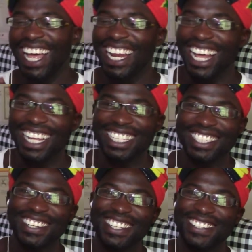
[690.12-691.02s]
that is
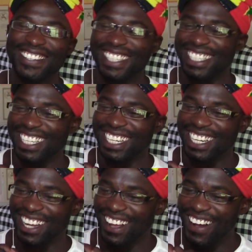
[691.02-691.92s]
so interesting.
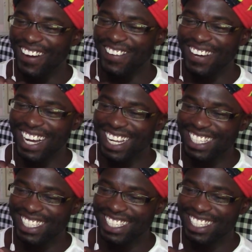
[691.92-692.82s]

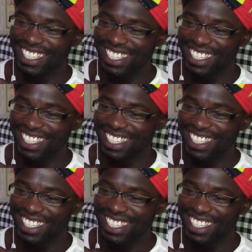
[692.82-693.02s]
What?